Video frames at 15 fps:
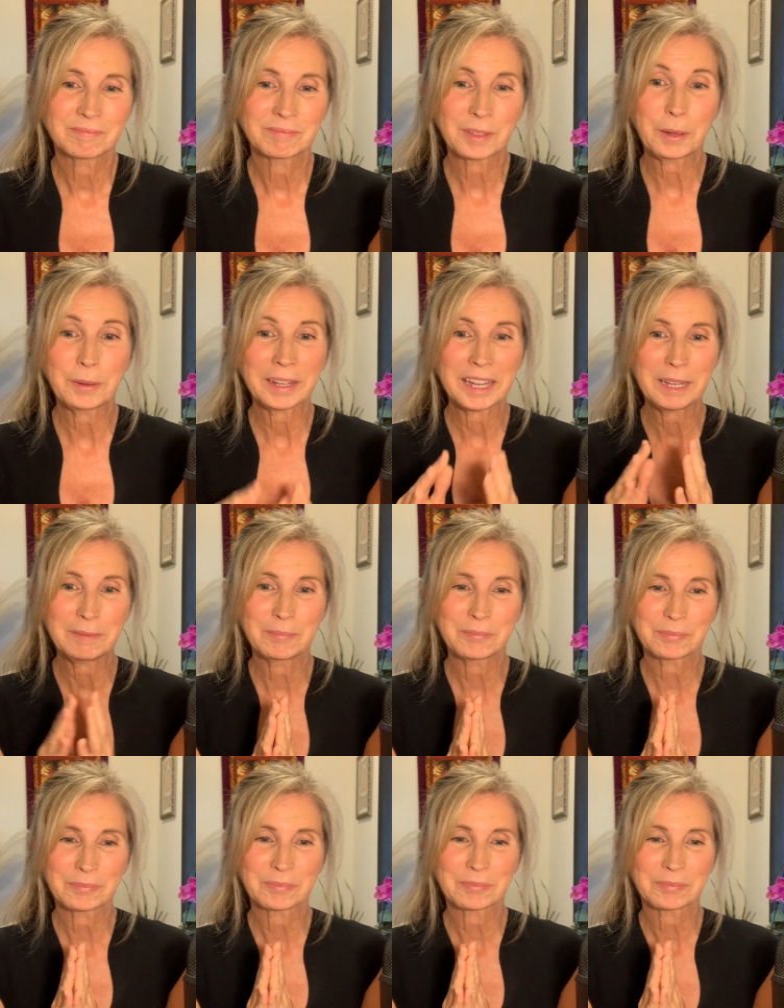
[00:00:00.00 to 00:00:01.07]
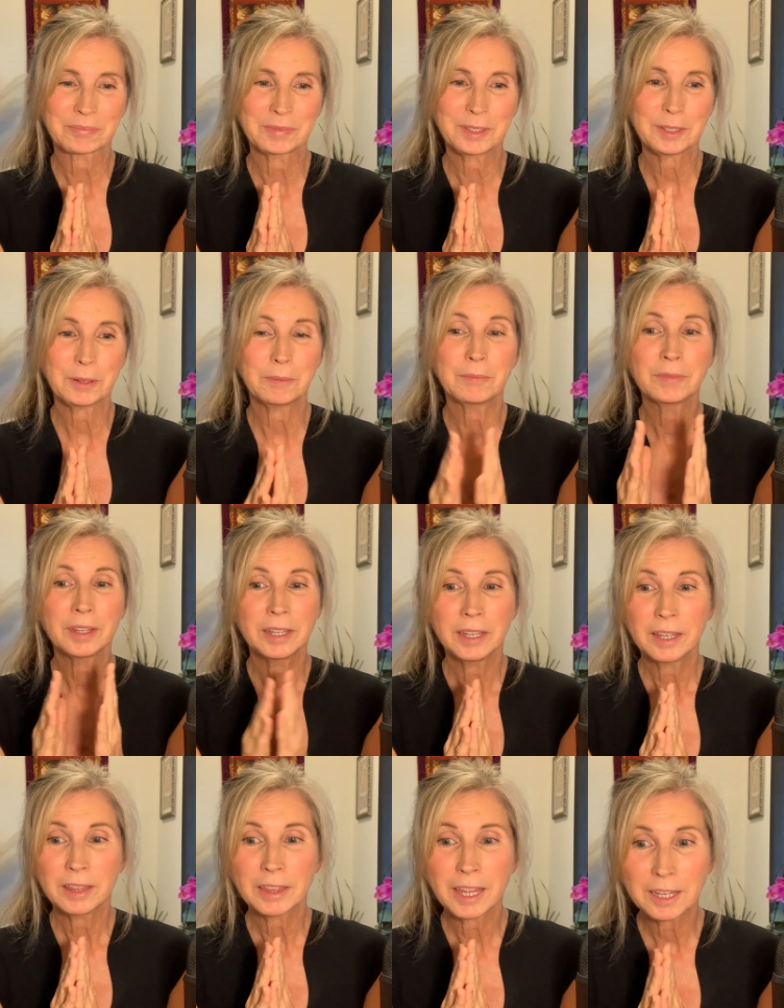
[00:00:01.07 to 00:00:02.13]
Okay. So
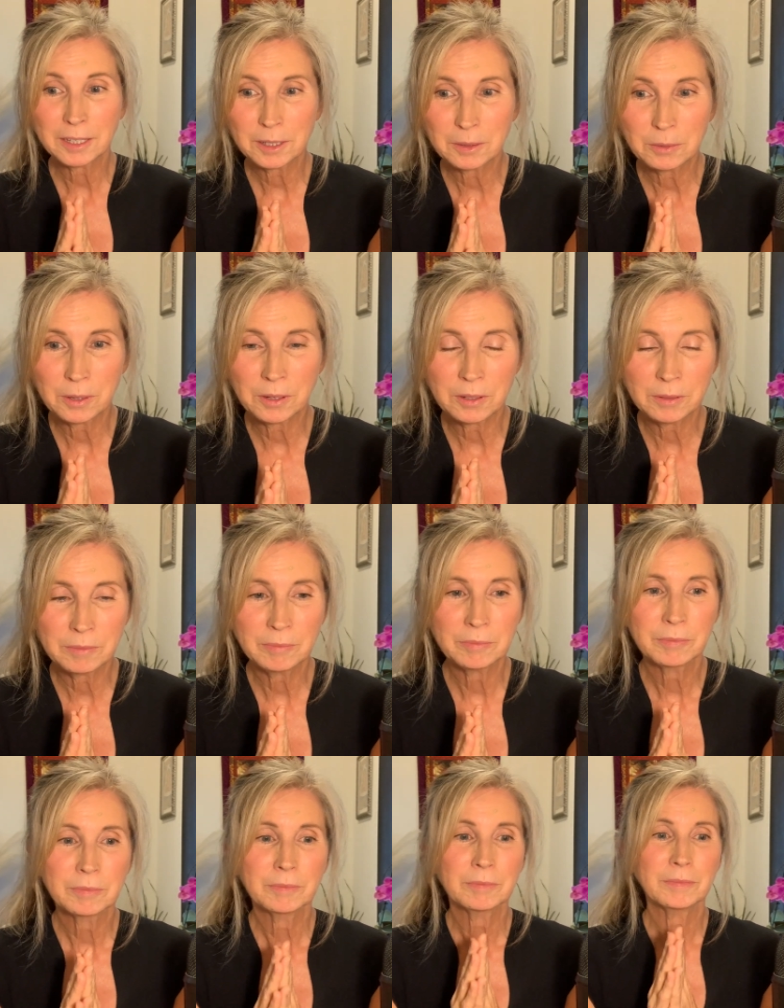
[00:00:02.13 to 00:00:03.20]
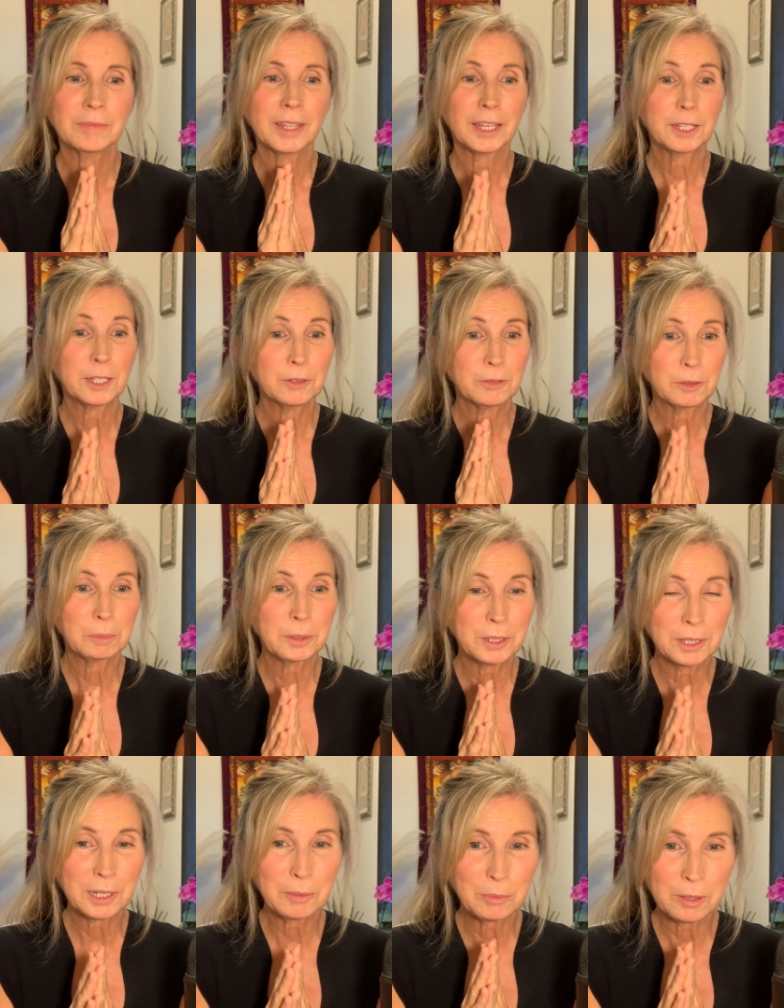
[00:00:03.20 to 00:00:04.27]
thank you all. Thank you for putting
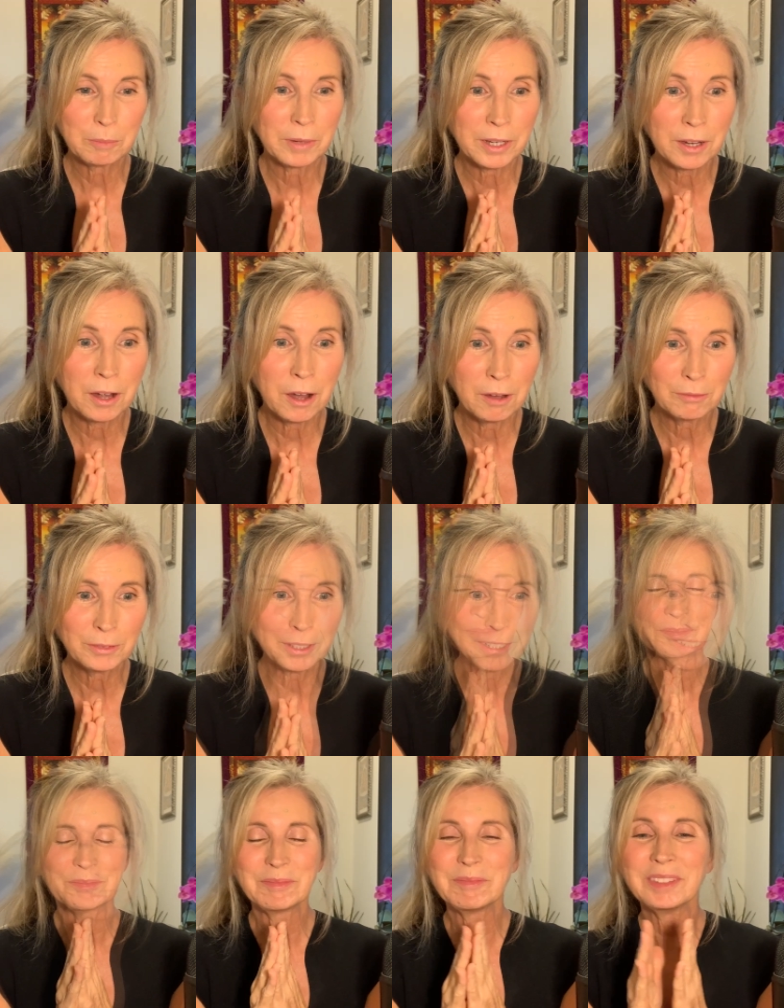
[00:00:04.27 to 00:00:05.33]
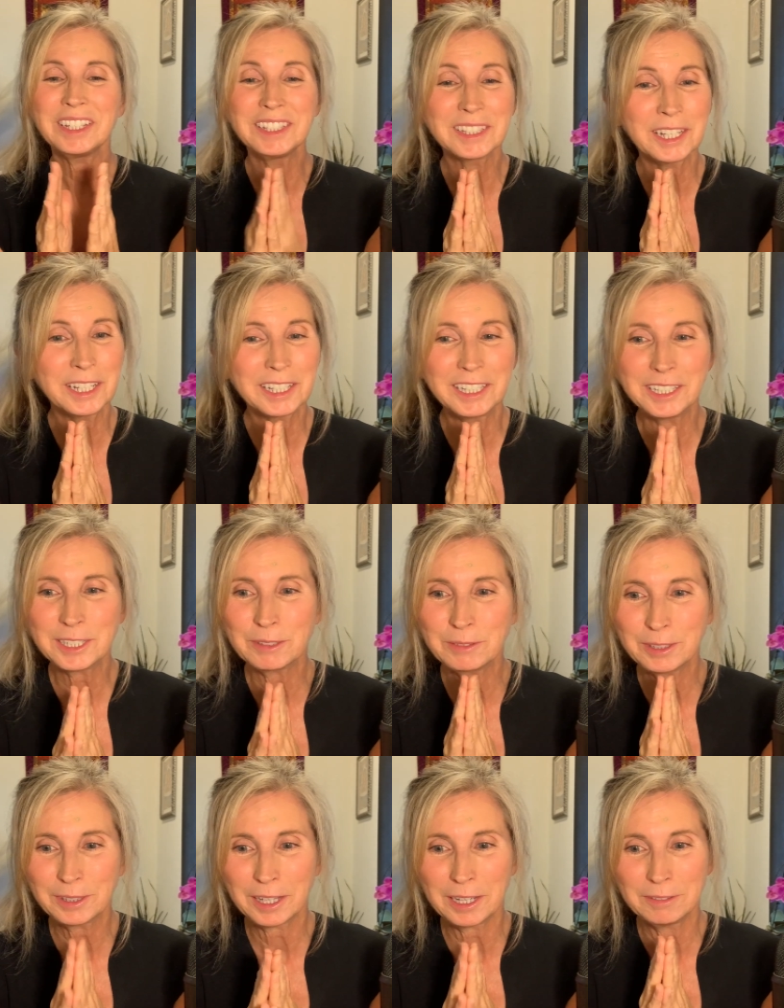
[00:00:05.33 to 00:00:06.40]
up with my coughing. Sending each of you
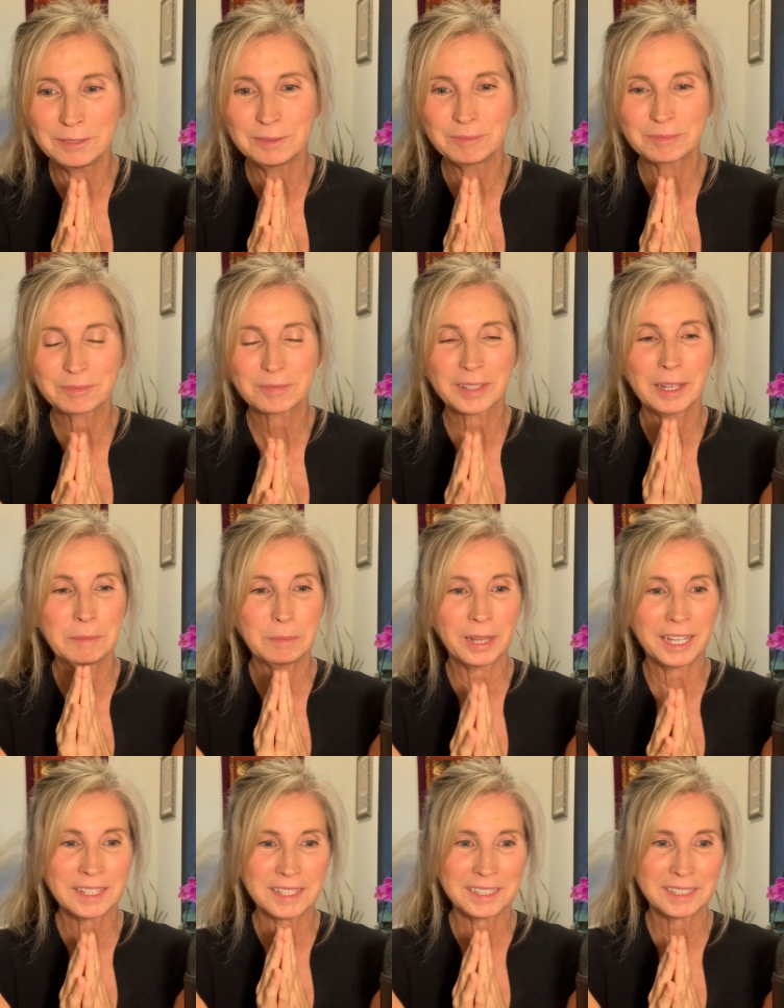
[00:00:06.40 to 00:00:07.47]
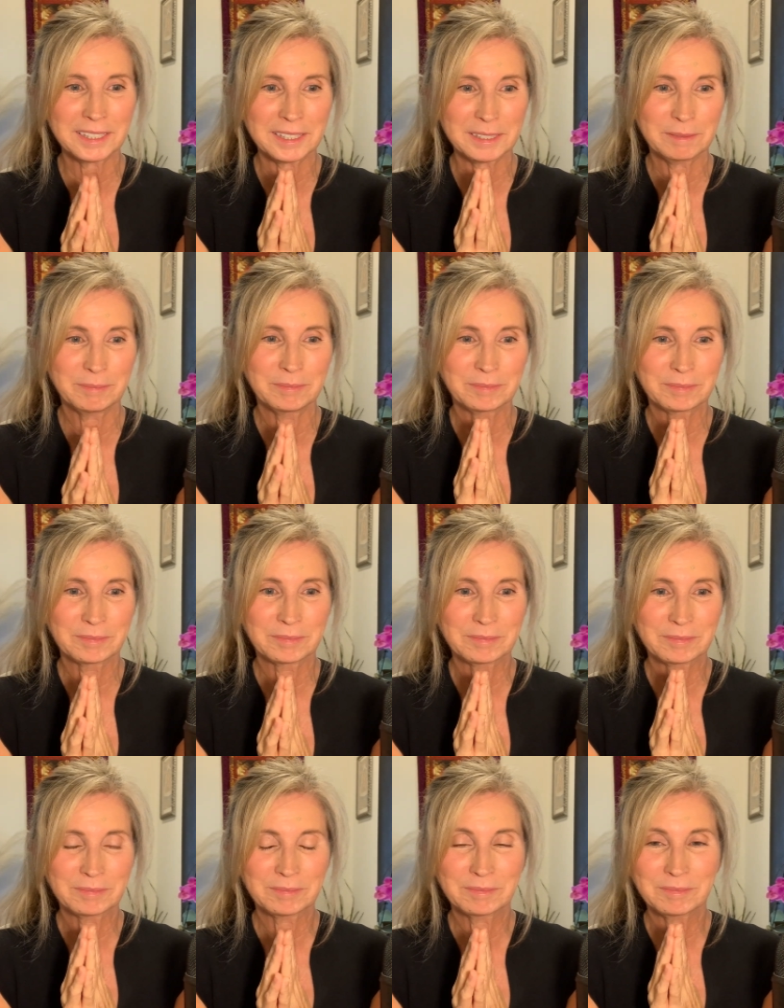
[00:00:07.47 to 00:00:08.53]
love and blessings.
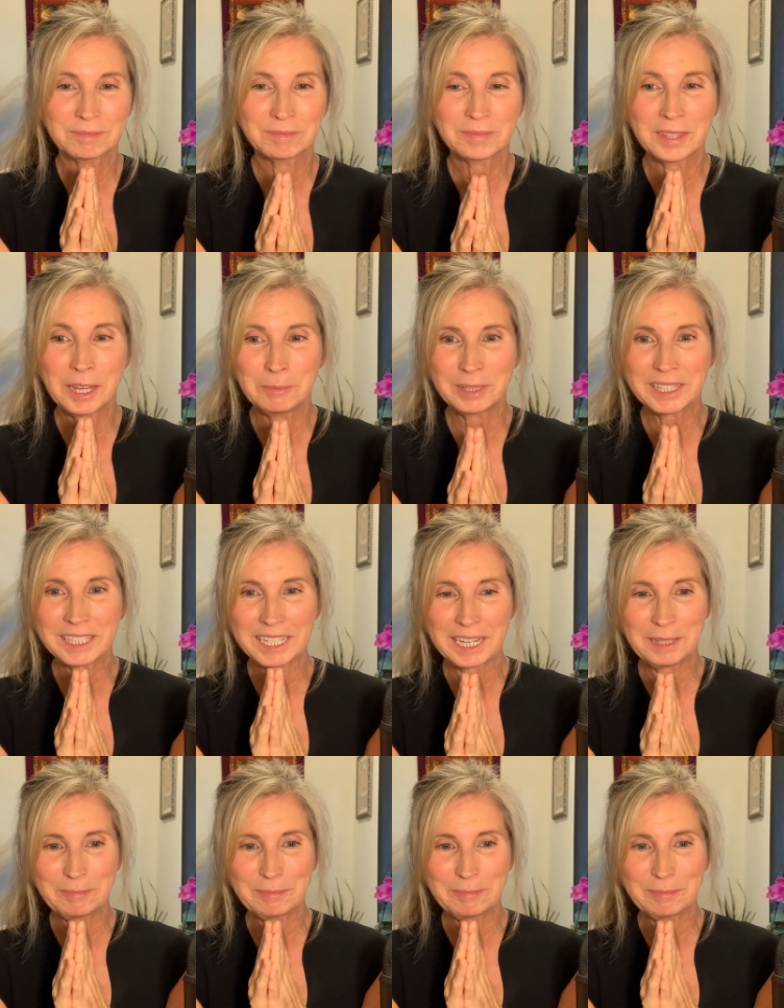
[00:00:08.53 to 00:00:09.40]
Namaste.